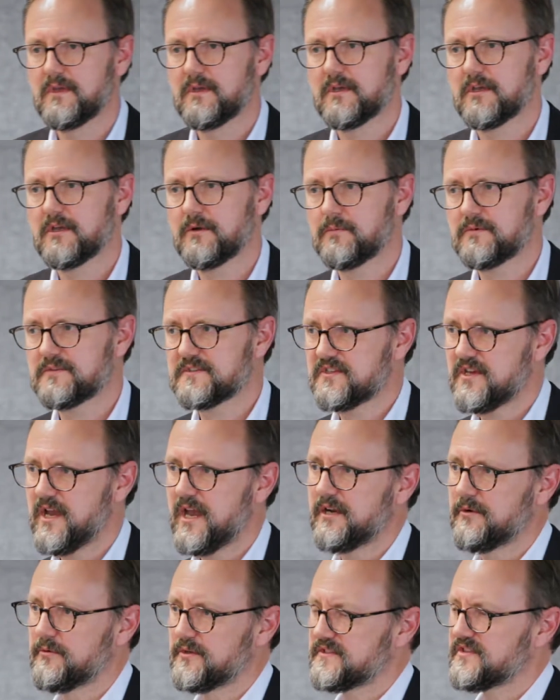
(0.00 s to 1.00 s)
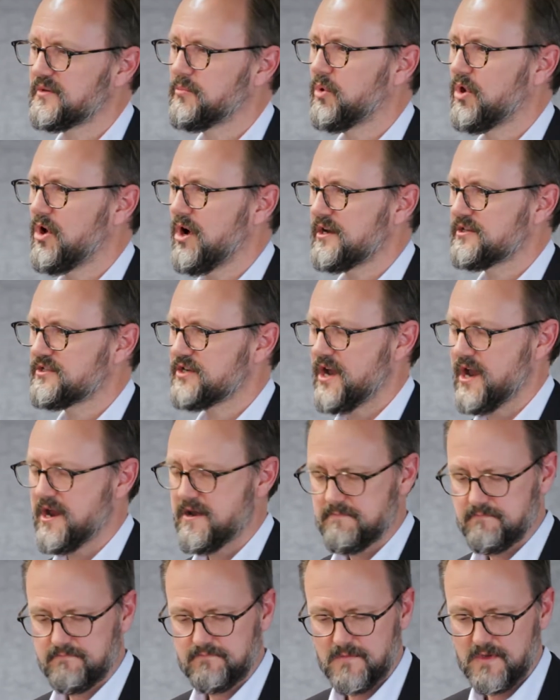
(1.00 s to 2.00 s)
it will say to its supply
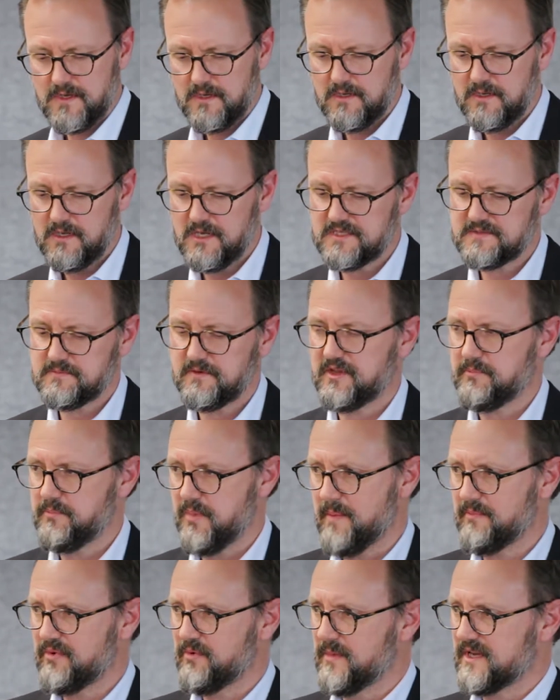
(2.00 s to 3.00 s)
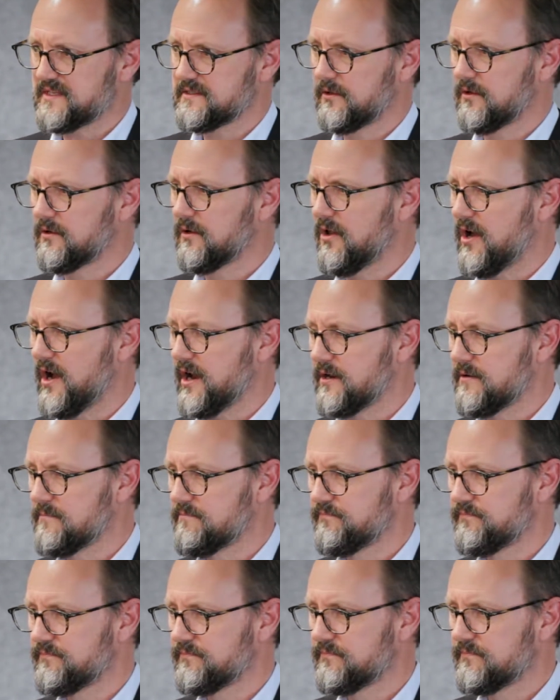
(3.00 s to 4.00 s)
chain, here's what the bumper must look like.
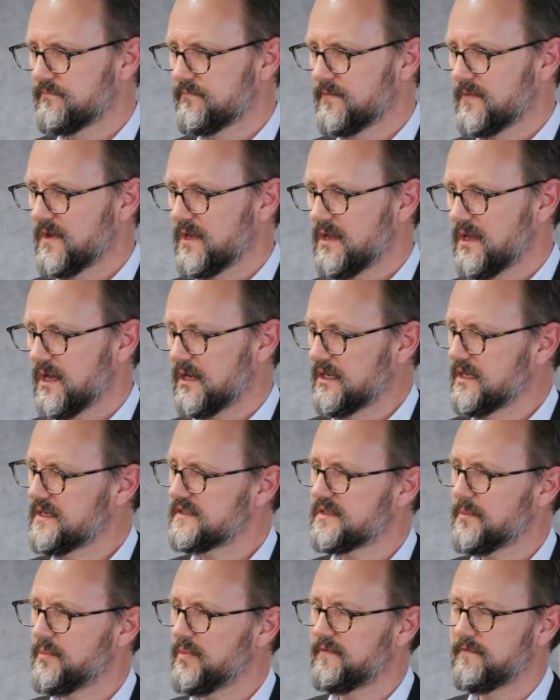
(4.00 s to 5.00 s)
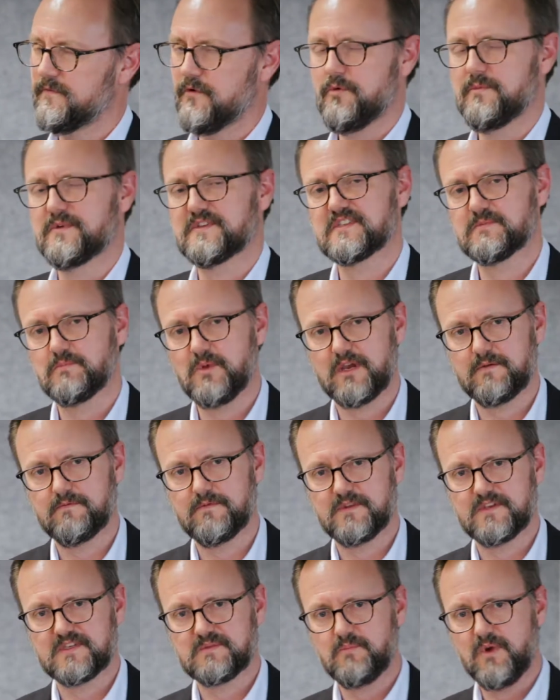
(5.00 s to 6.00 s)
And here's the performance spec
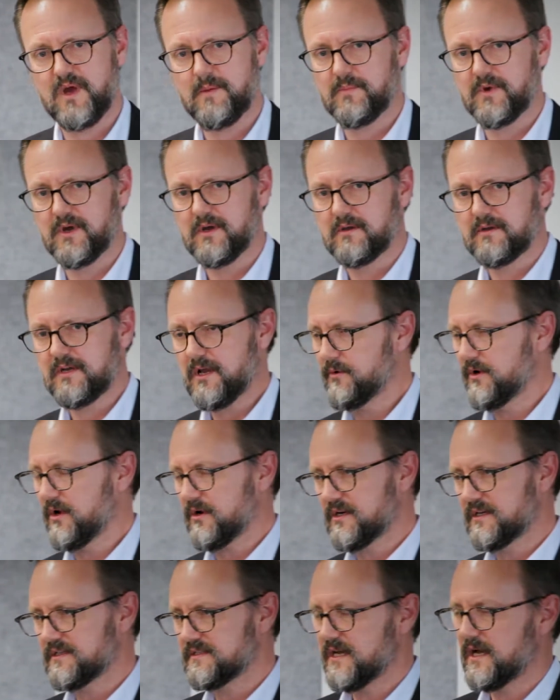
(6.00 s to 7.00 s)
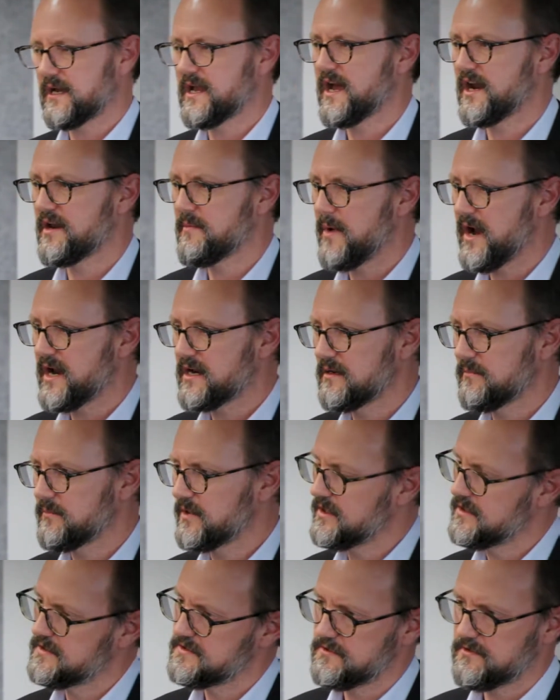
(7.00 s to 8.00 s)
for this bumper. Now we're not going to tell you how to make it
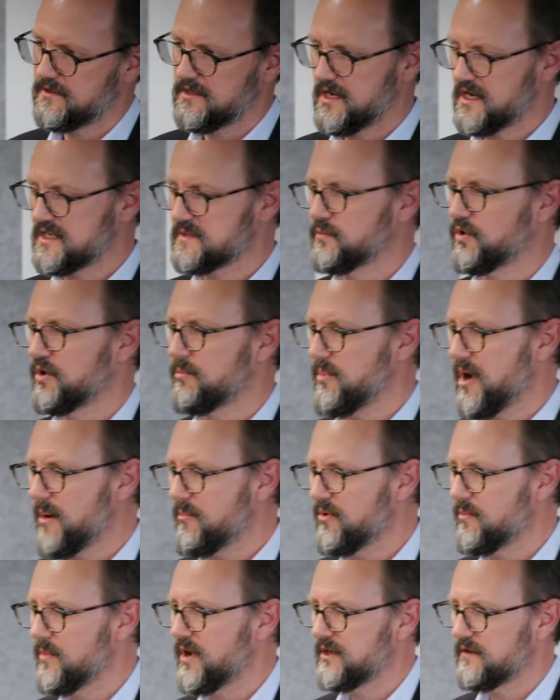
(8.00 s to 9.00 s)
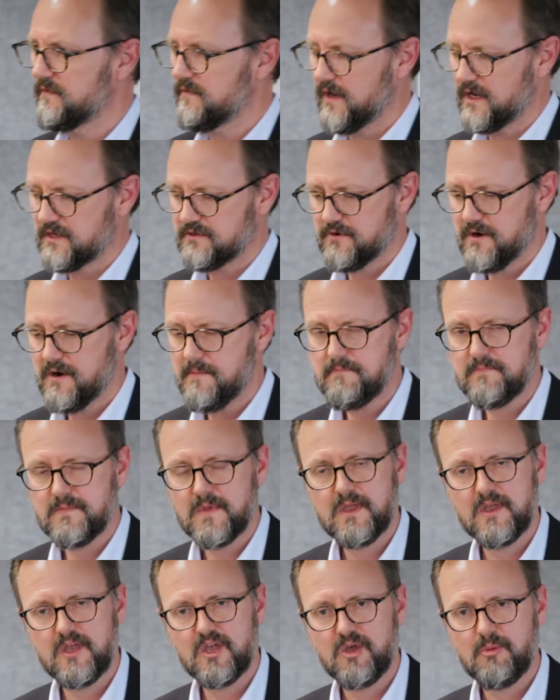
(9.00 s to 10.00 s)
because you're the expert bumper manufacturer,
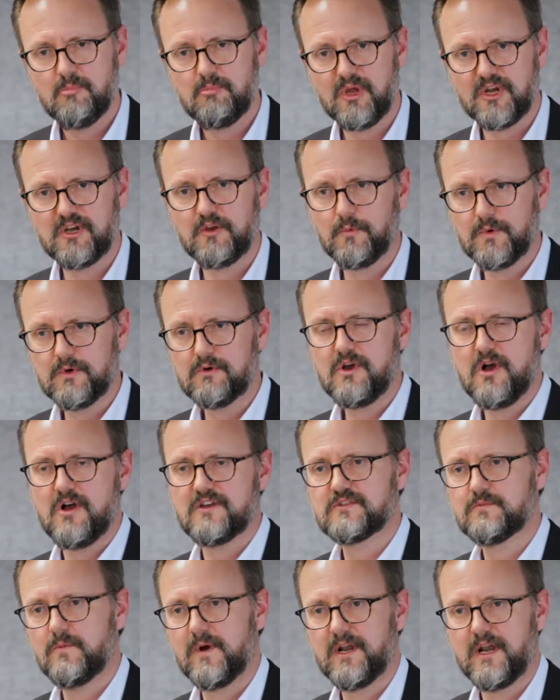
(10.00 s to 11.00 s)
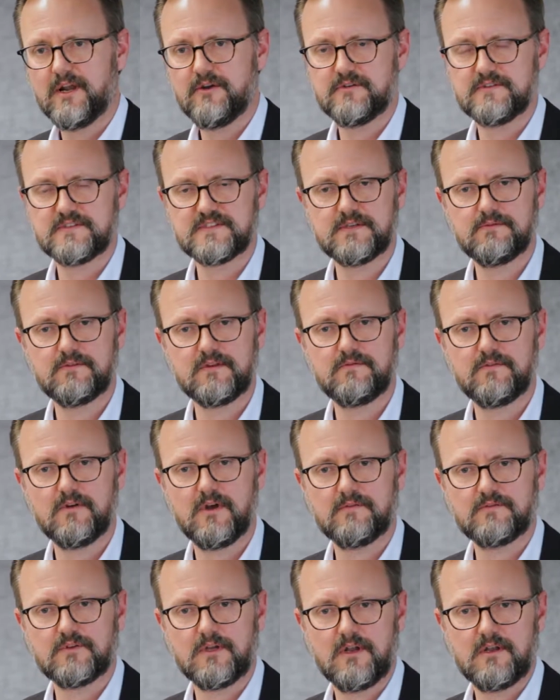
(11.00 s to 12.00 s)
but it will cost
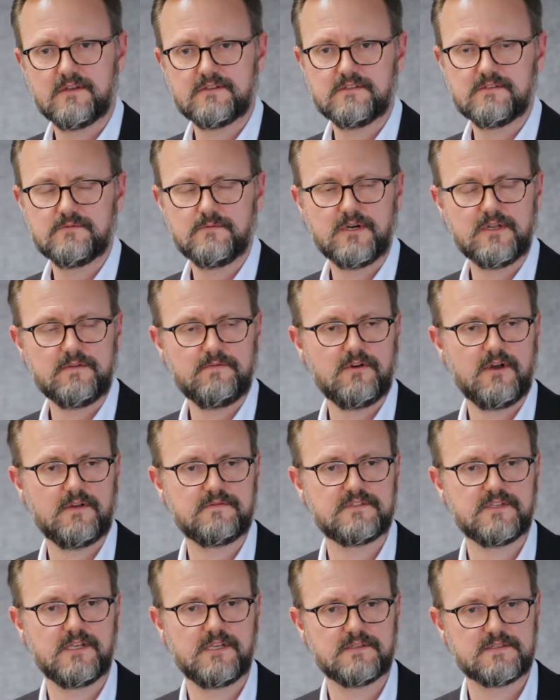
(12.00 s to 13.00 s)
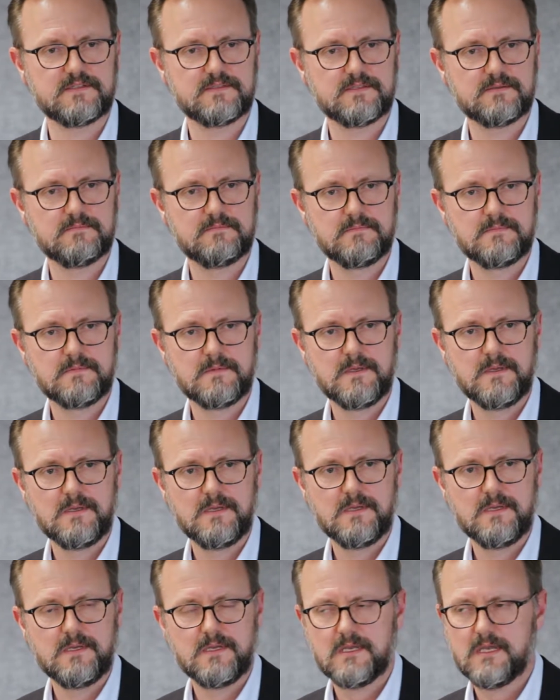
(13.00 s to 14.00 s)
$175.25.
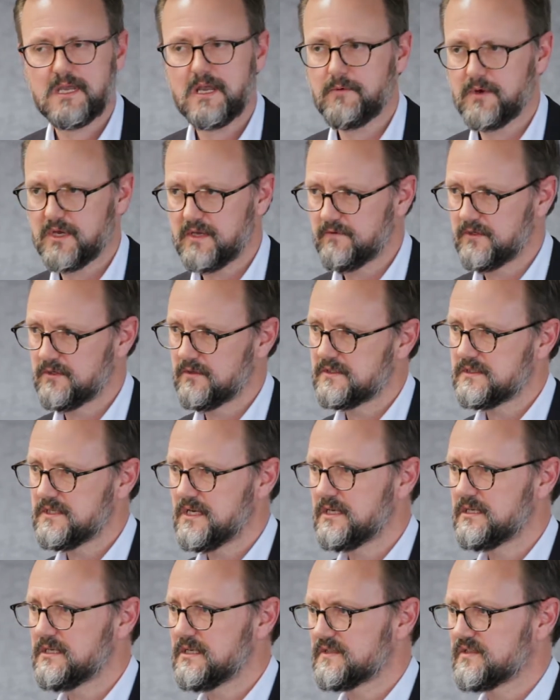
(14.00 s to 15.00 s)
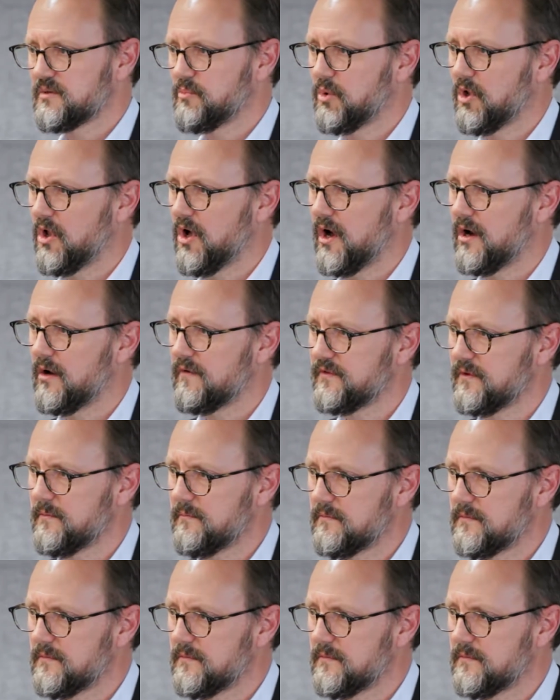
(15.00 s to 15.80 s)
And we're giving you a 10-year supply of them,